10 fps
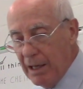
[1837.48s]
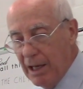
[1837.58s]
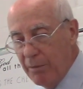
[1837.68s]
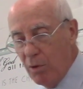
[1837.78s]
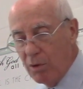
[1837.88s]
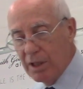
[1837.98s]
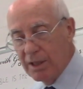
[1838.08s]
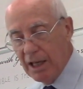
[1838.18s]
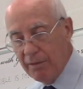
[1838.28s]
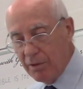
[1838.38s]
And Moses
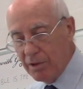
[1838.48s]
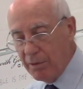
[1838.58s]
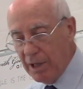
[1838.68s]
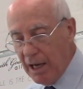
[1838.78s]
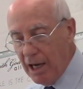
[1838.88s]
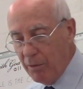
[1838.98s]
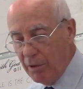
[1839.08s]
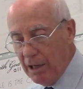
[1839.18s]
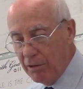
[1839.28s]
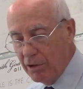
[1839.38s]
said, verse 3, I will
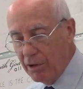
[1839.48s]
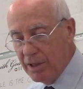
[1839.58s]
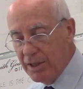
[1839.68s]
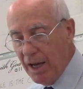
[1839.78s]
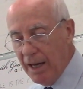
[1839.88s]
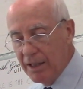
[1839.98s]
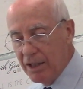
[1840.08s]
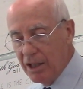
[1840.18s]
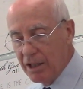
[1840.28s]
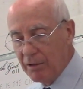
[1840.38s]
now turn aside and
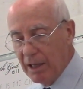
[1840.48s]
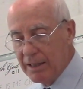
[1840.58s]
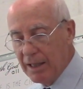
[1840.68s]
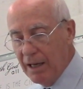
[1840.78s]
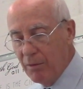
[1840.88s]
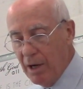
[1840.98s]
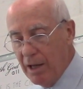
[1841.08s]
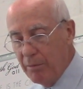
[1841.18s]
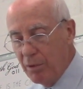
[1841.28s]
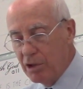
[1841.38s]
see this great sight, why
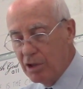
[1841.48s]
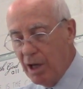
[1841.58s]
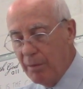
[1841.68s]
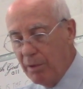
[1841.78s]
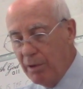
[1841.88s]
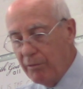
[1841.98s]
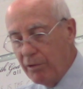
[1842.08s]
the bush is not burnt.